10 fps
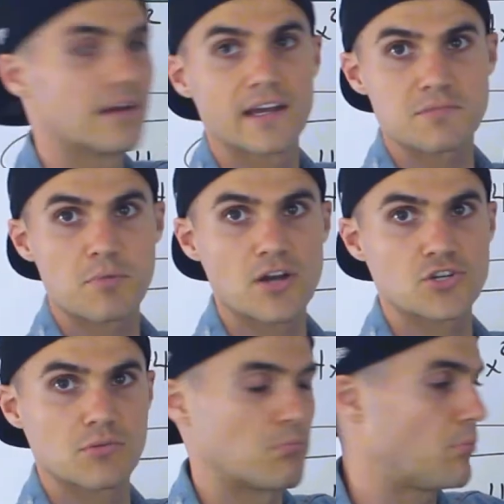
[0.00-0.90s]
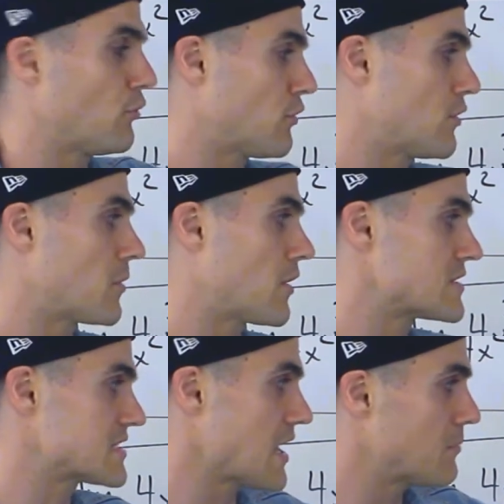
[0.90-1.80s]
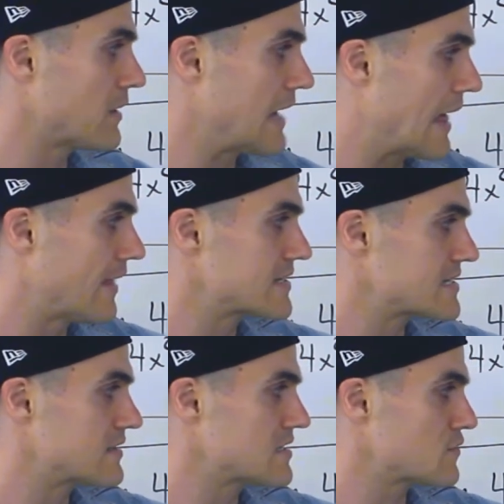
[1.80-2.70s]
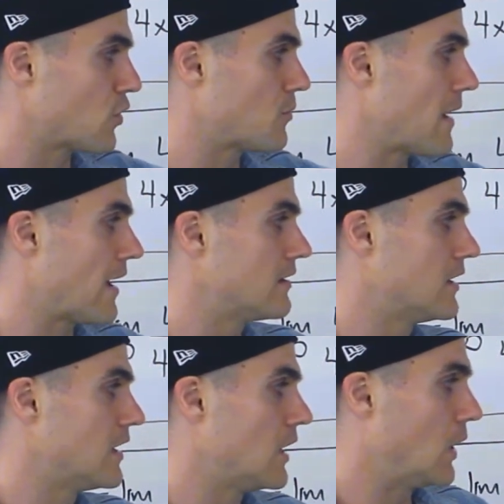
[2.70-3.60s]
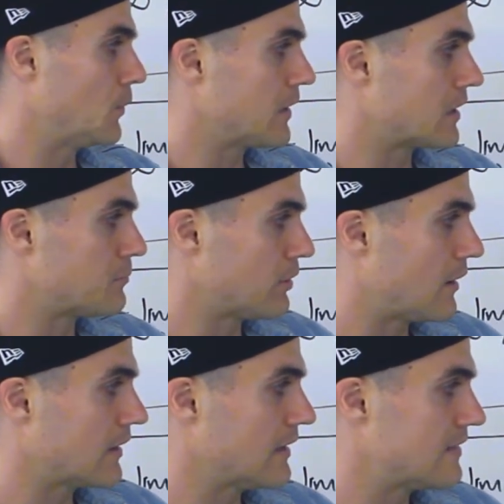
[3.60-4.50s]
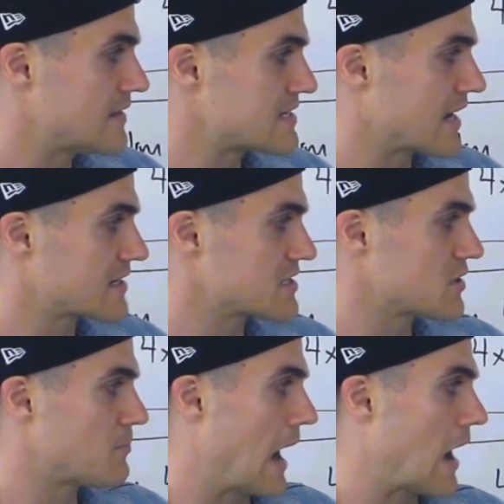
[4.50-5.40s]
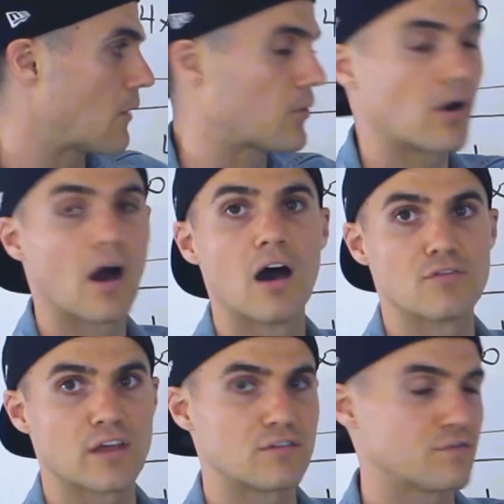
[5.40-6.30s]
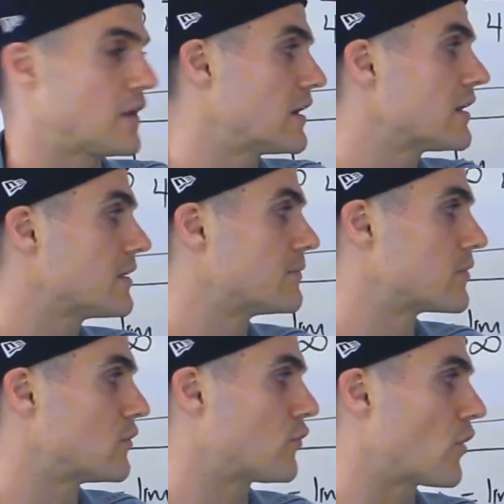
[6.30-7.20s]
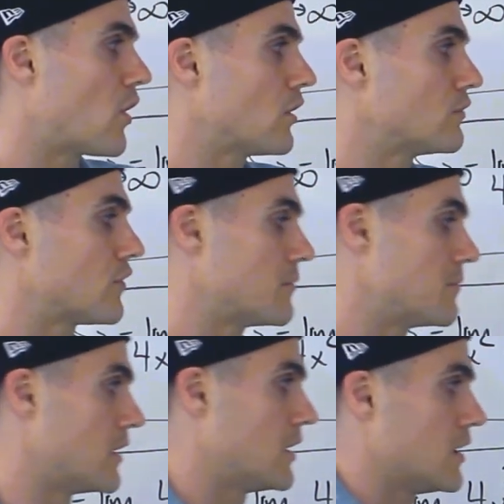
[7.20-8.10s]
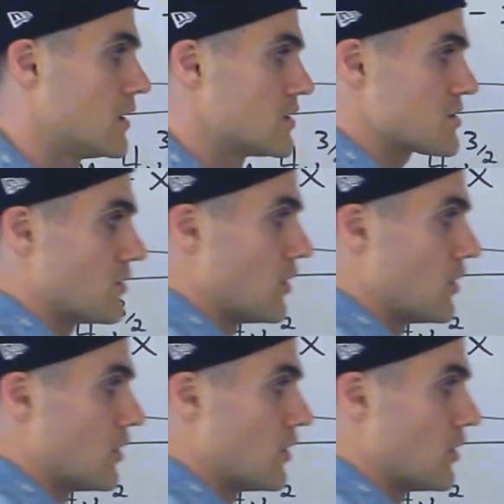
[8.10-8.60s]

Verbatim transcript: expression. Both of them are the same, but now that it's in this format, we could plug in this x to the power of infinity for all of them. So